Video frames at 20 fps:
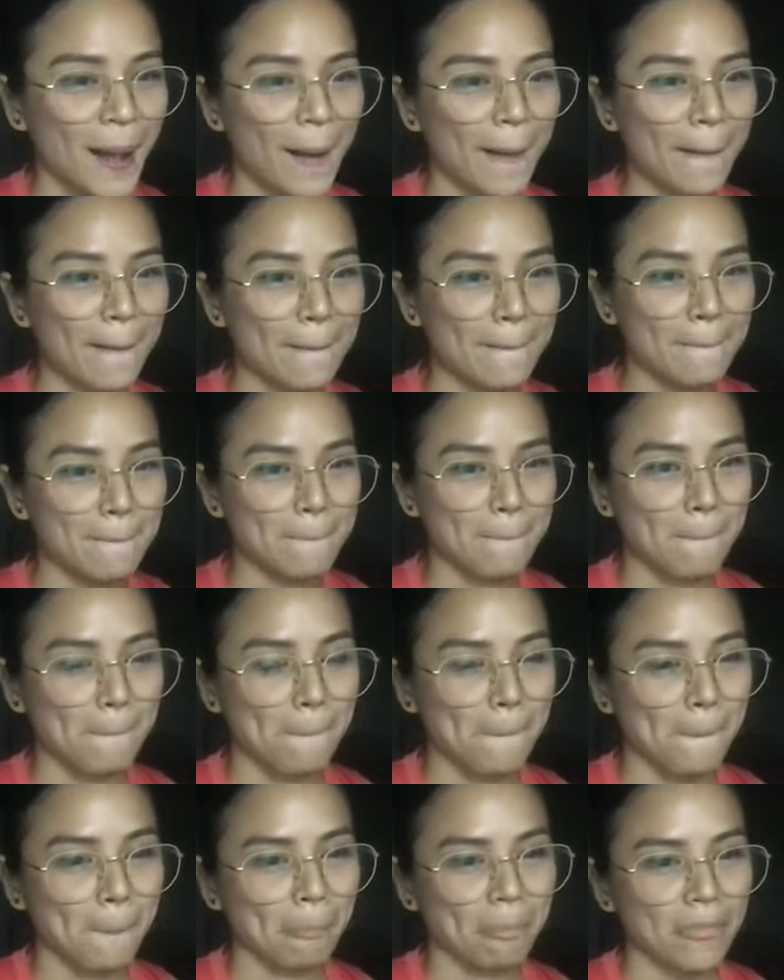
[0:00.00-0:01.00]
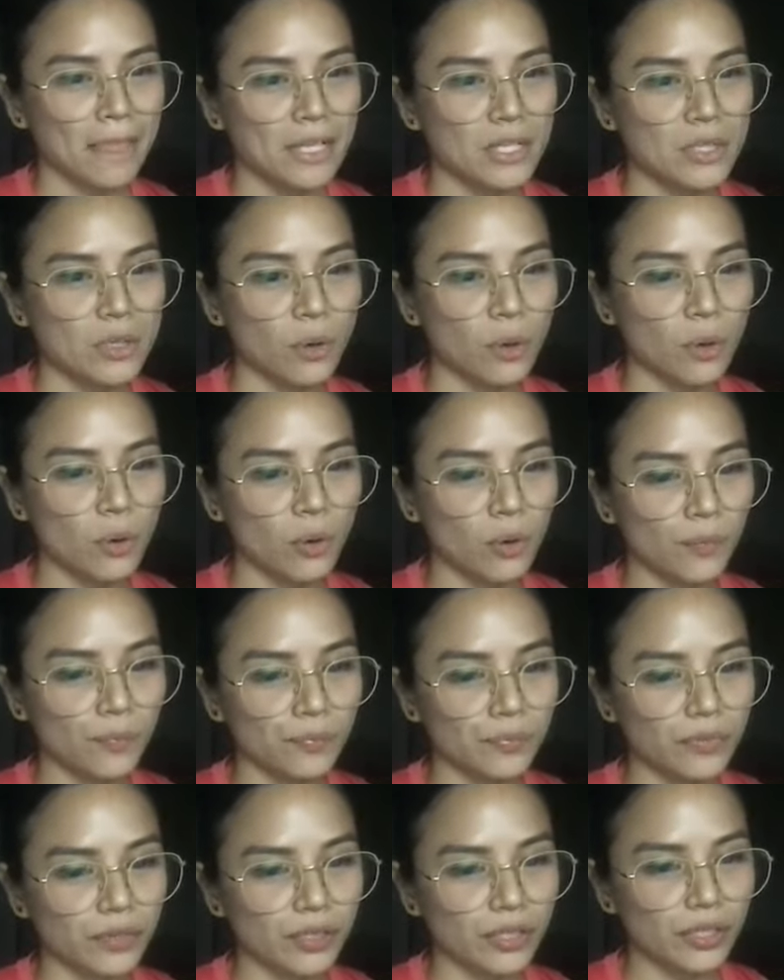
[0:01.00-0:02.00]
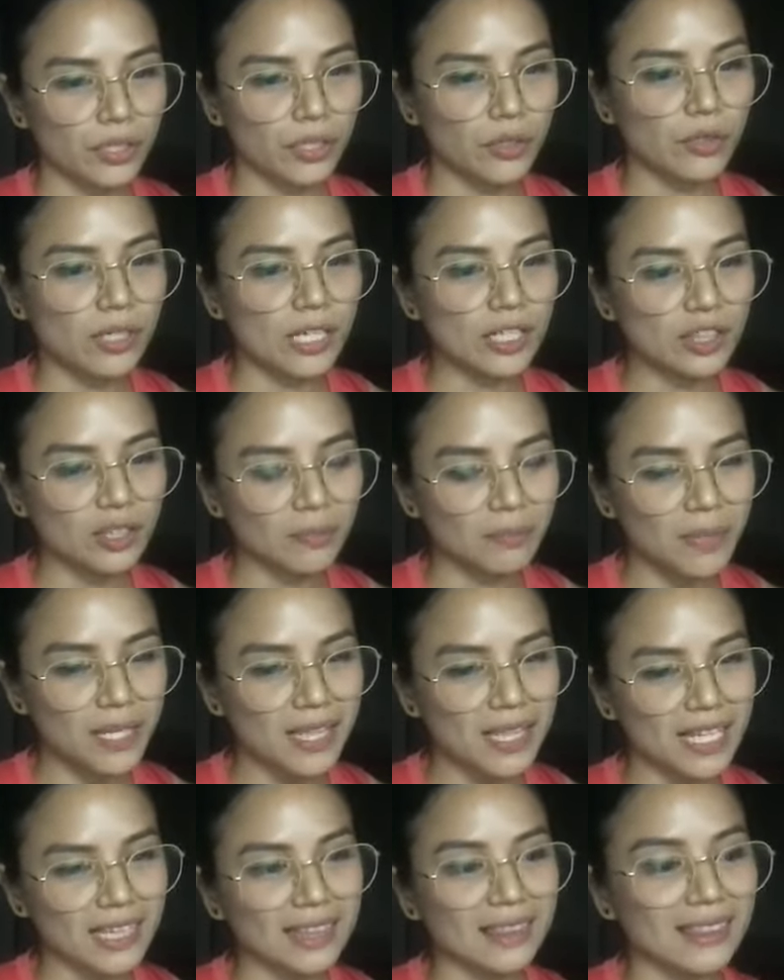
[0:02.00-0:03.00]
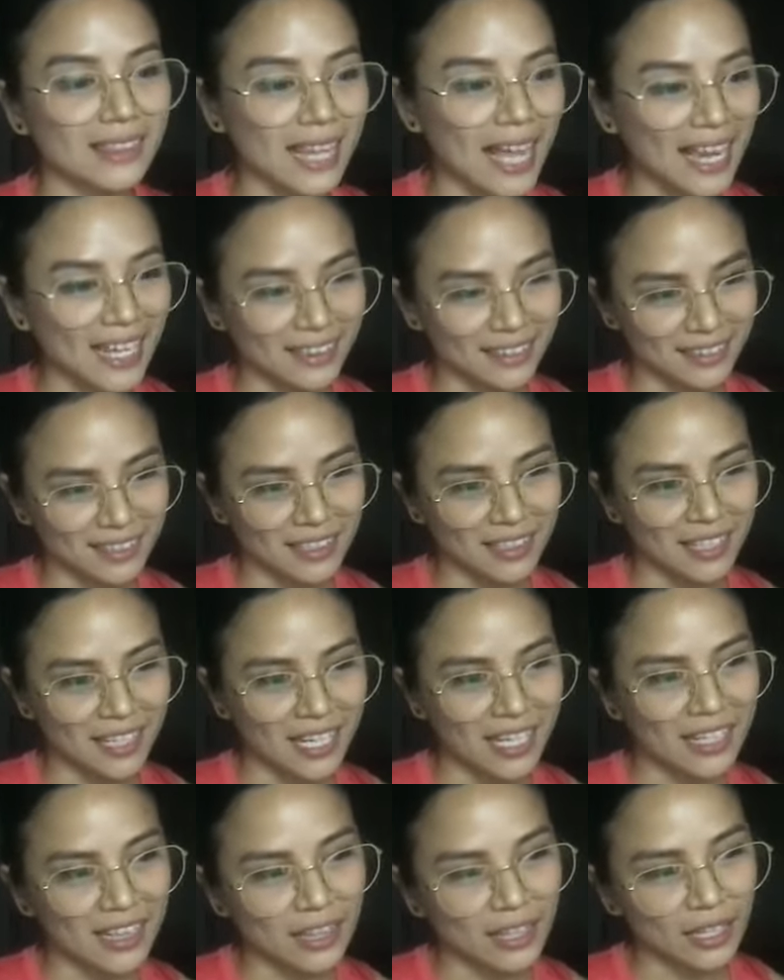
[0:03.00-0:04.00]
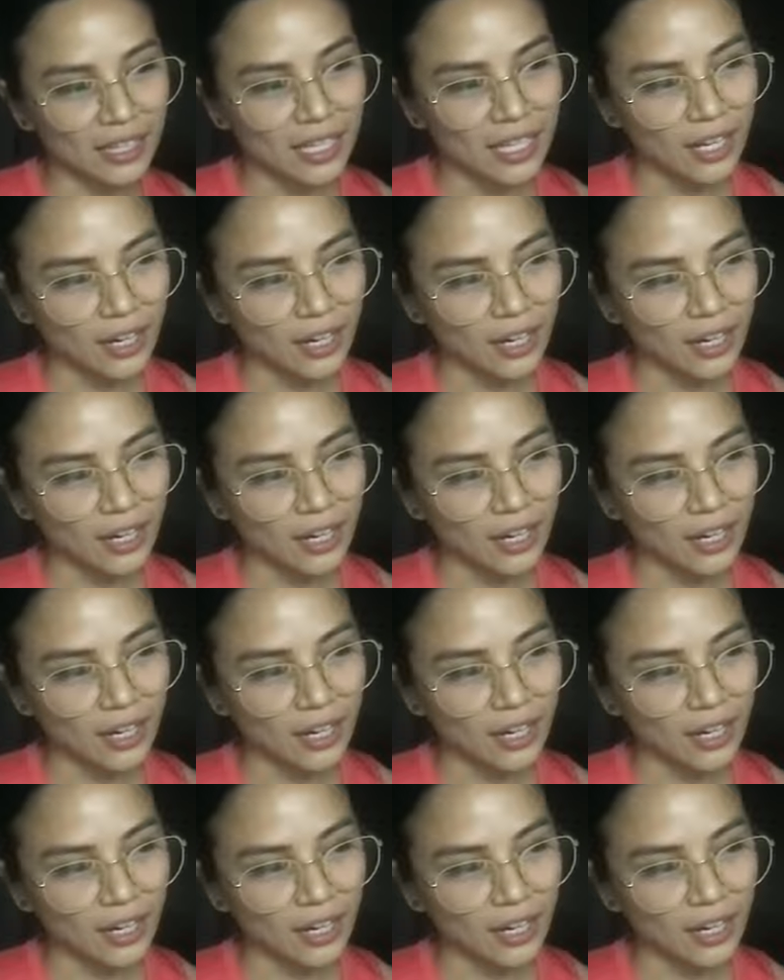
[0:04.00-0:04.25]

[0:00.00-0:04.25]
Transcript: Um, so you need to be that light in